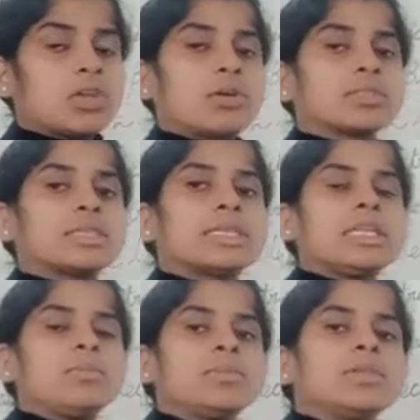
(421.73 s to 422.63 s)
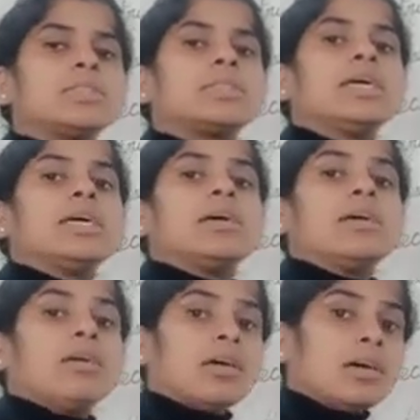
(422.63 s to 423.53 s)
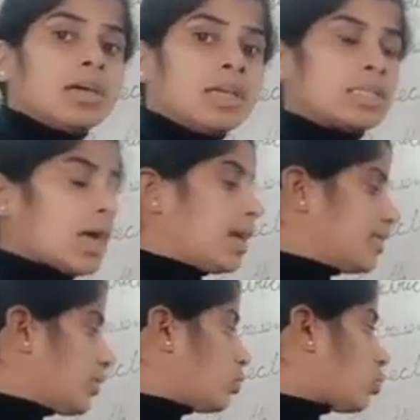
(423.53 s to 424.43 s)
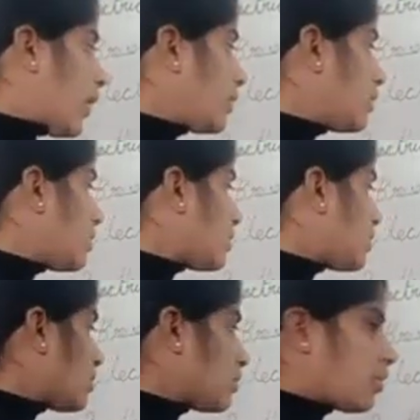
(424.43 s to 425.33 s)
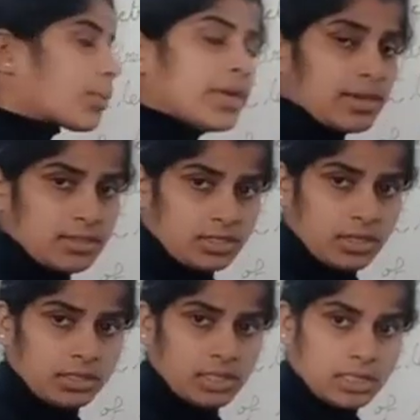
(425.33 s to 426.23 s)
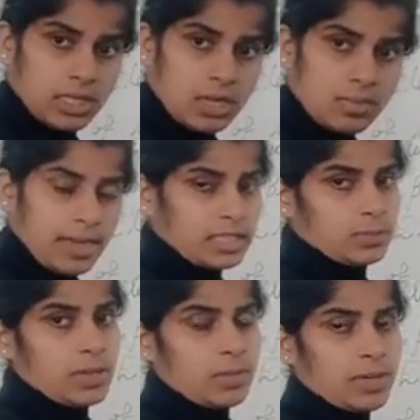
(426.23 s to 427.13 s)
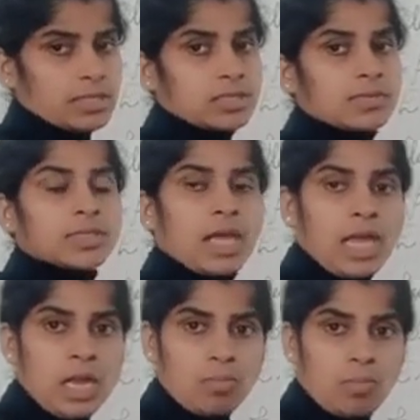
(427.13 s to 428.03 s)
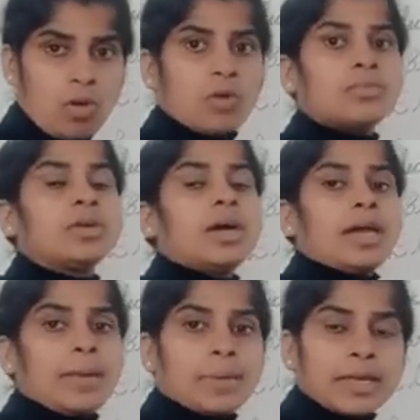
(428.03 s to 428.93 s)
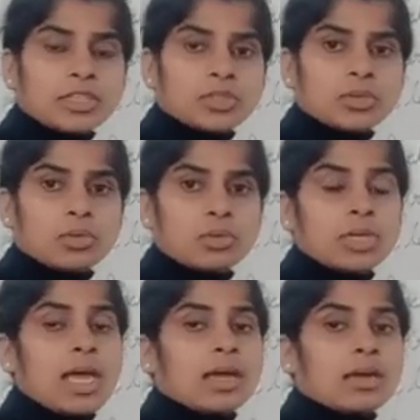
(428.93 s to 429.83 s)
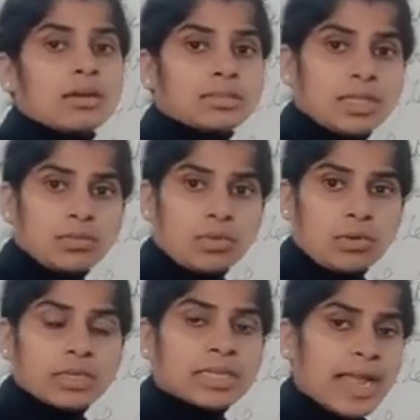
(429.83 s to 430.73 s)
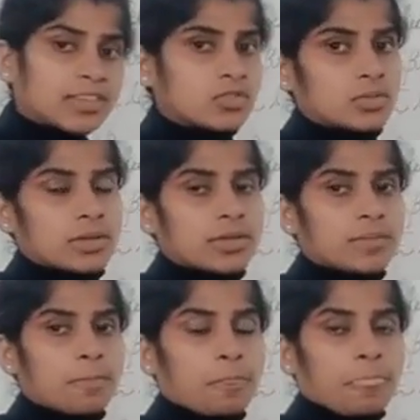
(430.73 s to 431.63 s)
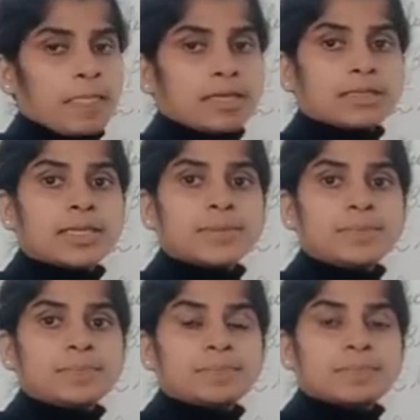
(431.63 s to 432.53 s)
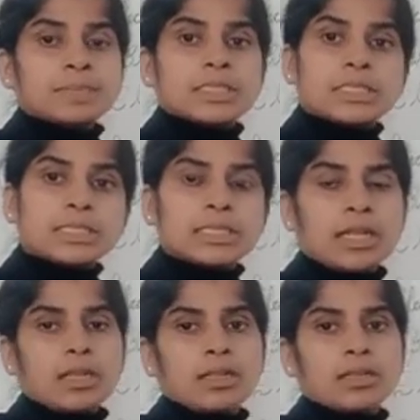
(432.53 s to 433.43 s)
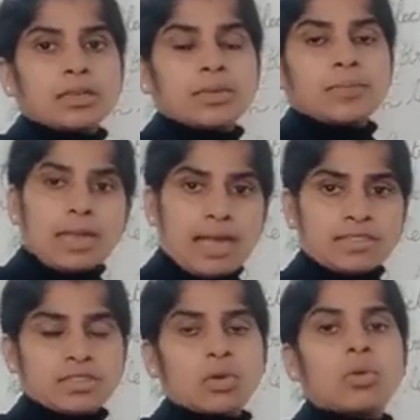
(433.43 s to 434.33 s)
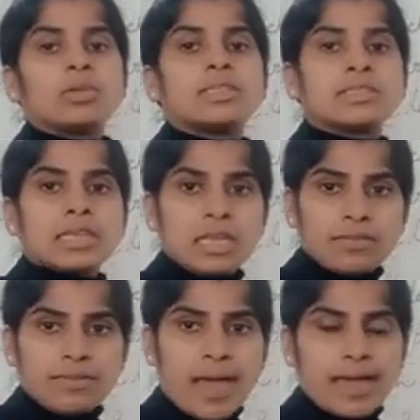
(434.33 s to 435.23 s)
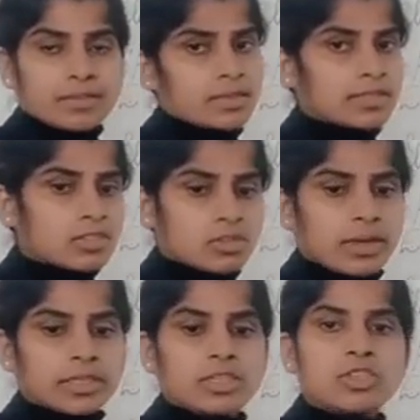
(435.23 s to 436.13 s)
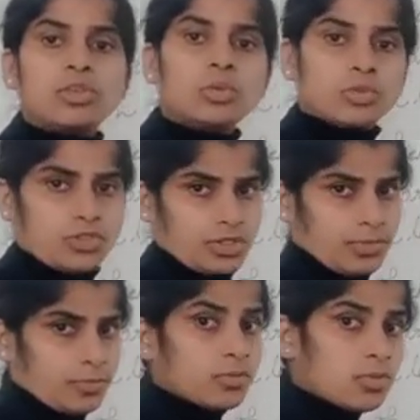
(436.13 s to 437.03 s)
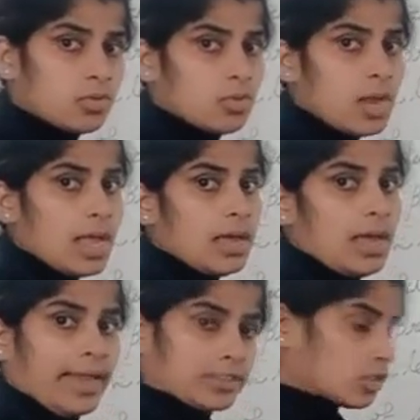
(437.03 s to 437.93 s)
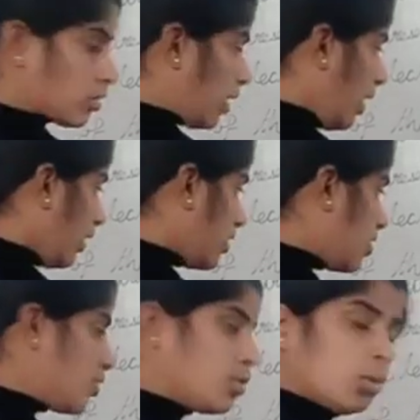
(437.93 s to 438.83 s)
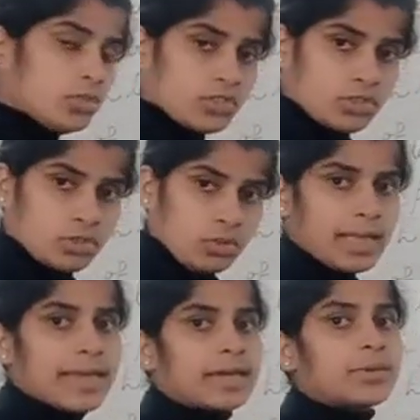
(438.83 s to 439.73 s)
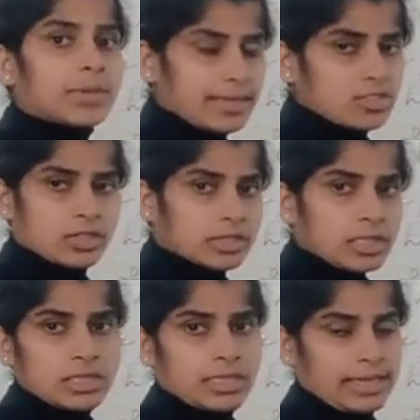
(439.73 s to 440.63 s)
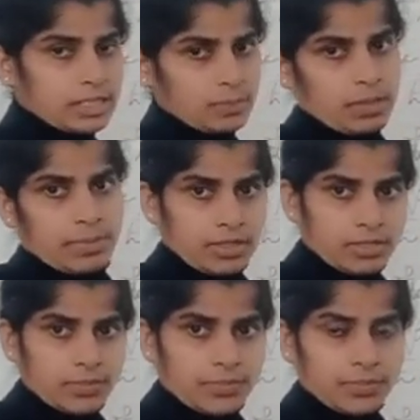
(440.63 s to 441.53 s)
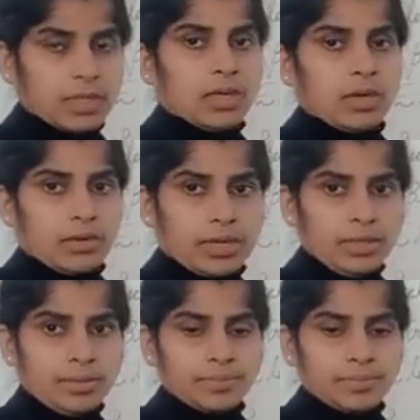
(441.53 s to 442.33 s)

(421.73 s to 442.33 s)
Dr. Gilbert is also tried to reconstruct the same experiment with the help of ebonite rod, then what? Cat skin, then silk, last rod, the sealing wax, etc. He used wool, etc. He used to reconstruct this experiment. Okay.